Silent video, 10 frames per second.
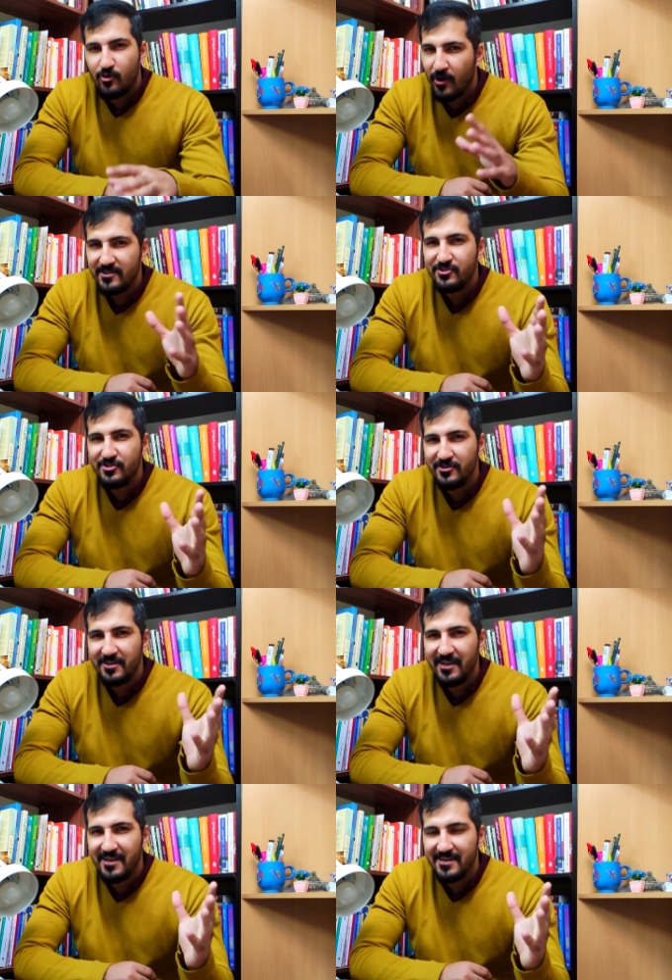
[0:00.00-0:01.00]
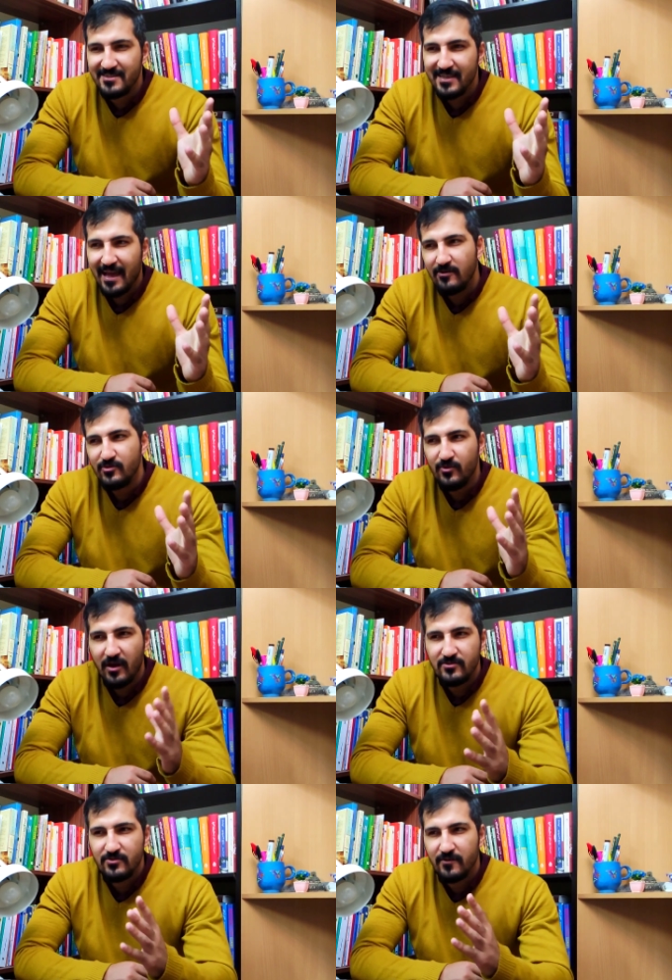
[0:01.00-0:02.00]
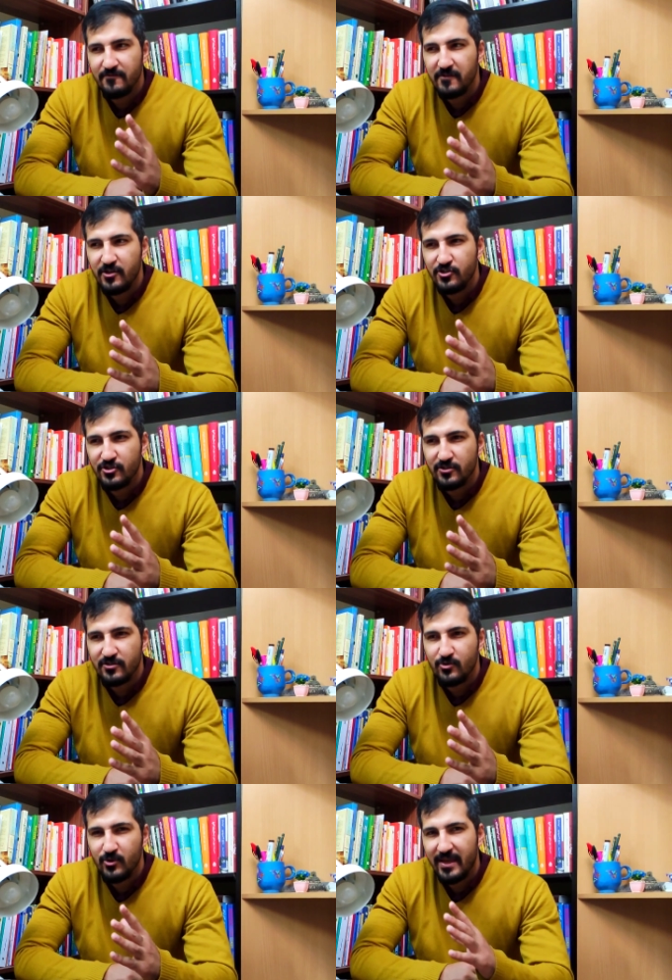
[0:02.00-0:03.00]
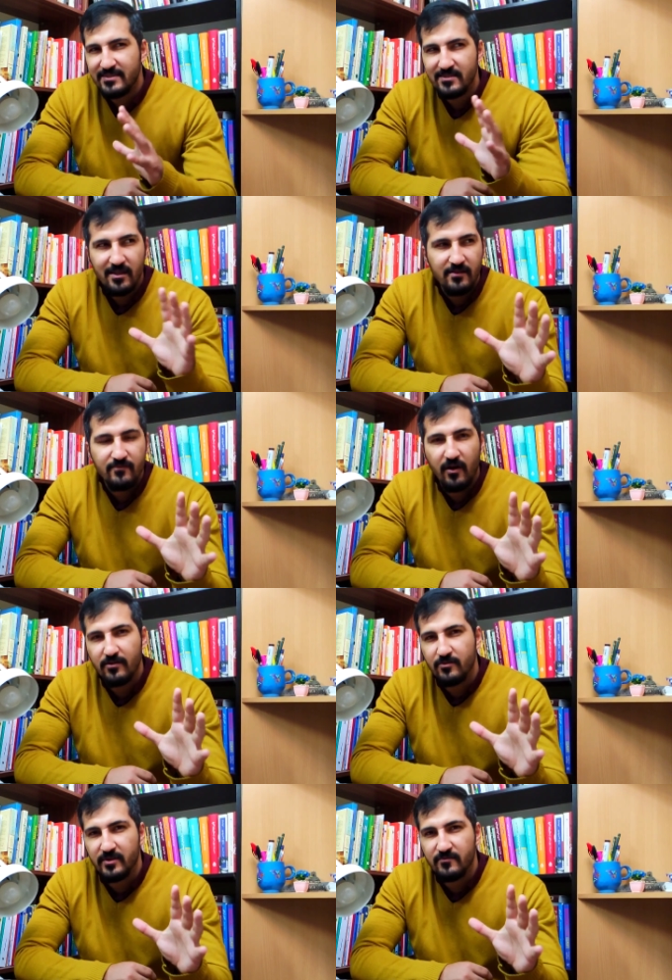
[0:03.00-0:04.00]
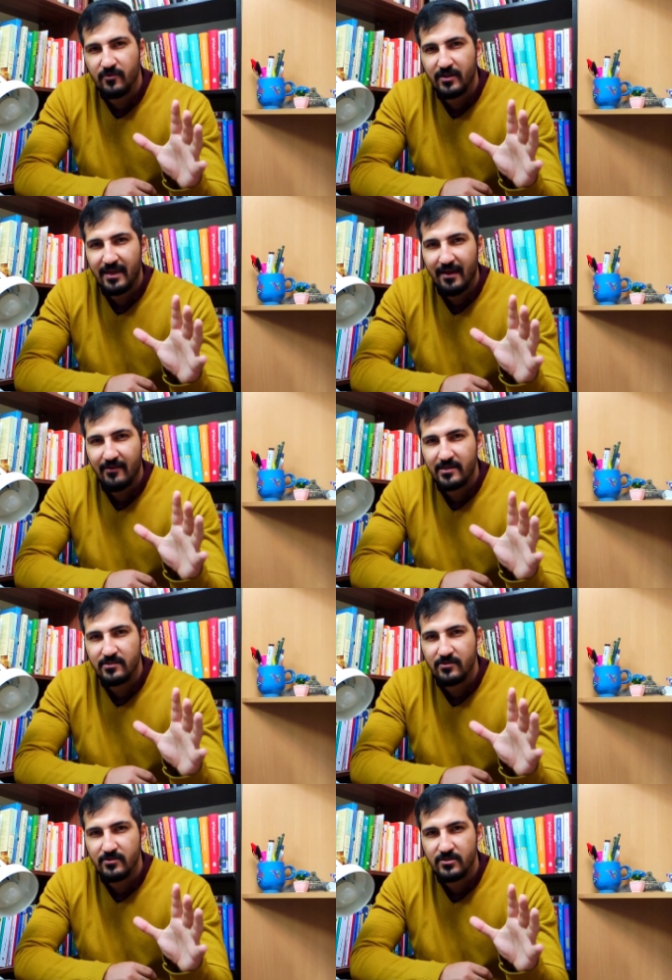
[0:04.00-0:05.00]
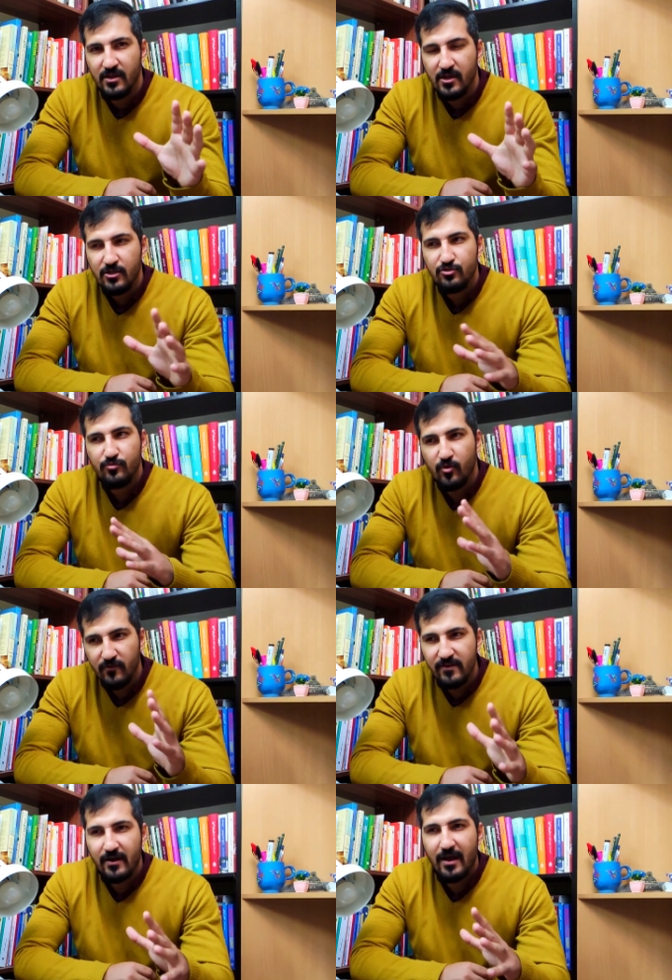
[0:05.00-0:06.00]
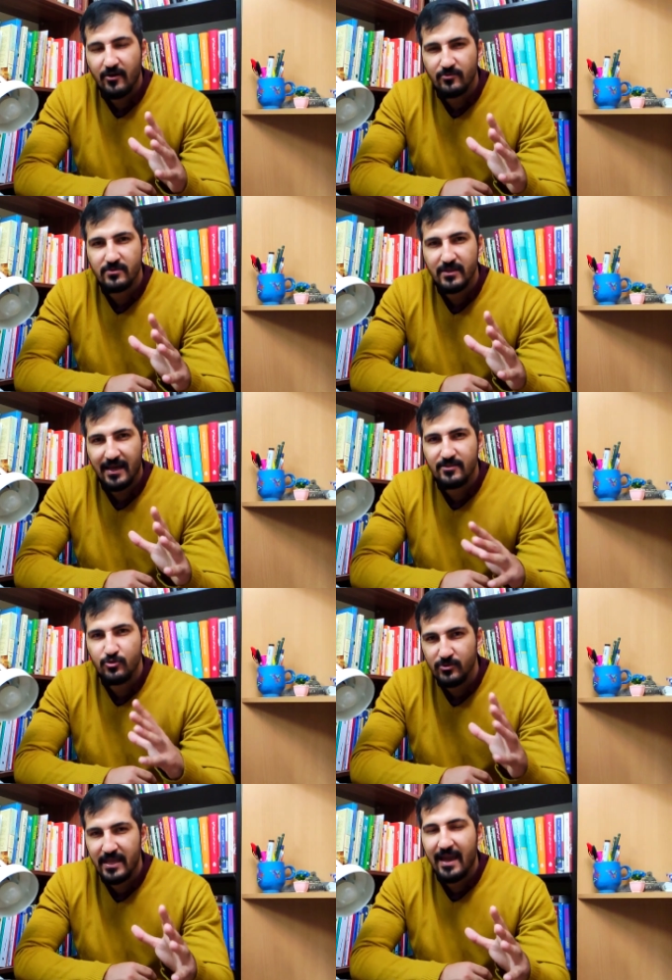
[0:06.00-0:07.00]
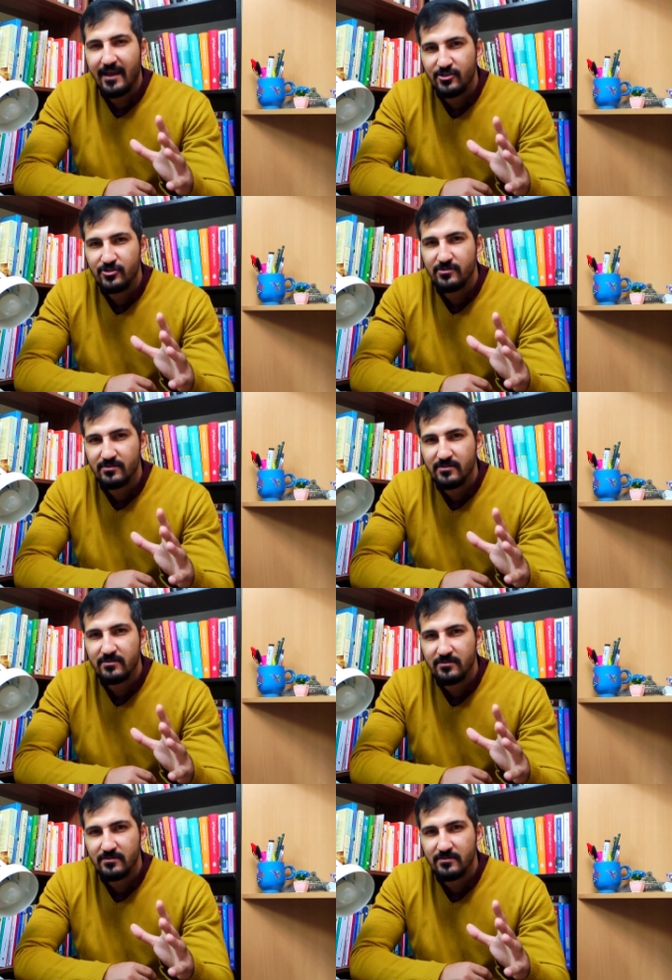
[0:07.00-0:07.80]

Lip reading: question is how the writer of fiction creates the environment for the characters to move around and do the actions.